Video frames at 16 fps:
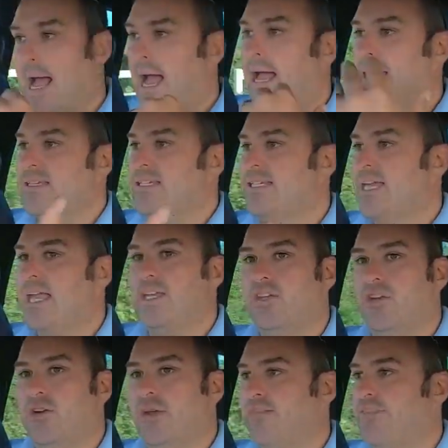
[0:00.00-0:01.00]
and set
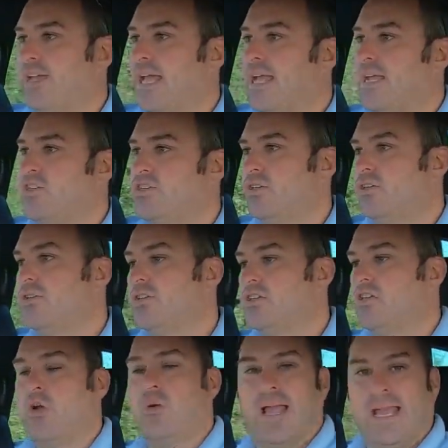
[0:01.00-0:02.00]
your navigation.
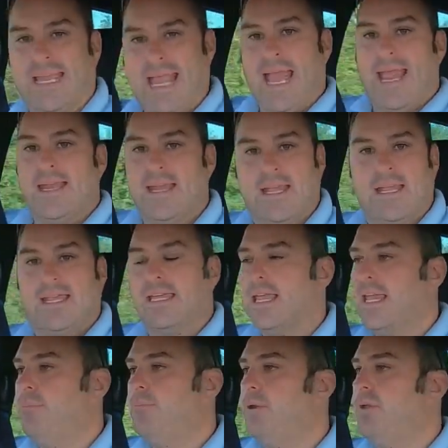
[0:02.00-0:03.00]
So again,
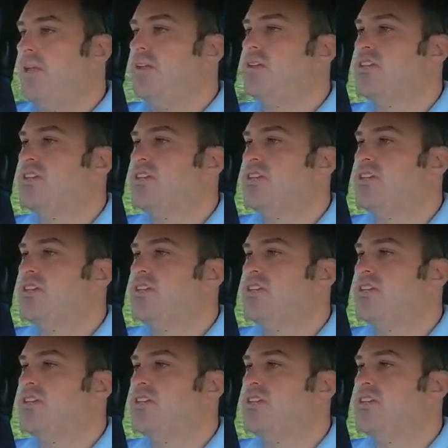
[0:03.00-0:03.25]
keeping you